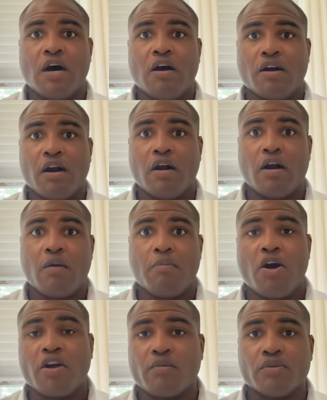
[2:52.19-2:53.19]
are
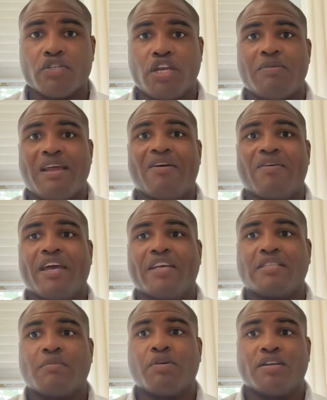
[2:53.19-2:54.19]
our market regime now
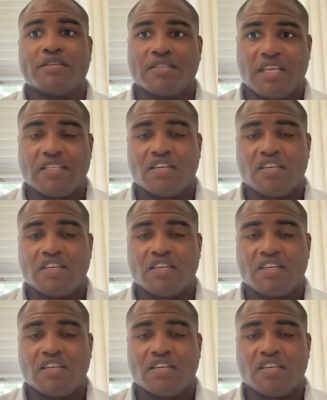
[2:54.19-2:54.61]
casting process.